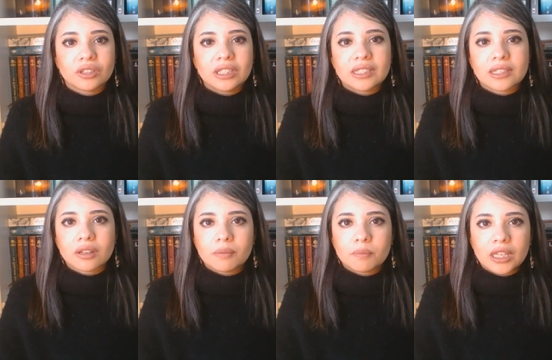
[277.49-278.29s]
it's going
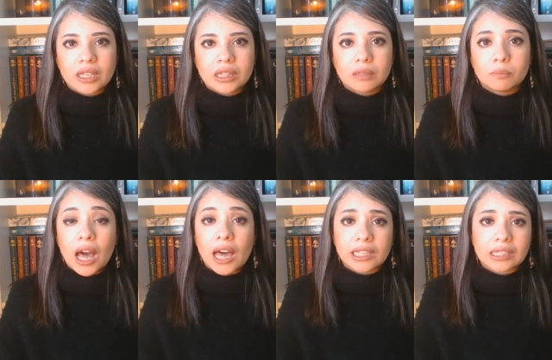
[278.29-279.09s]
to be The
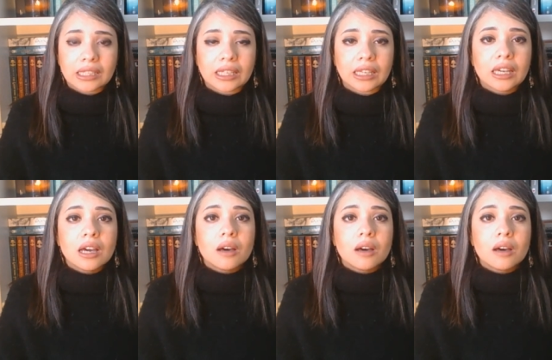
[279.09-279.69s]
Piety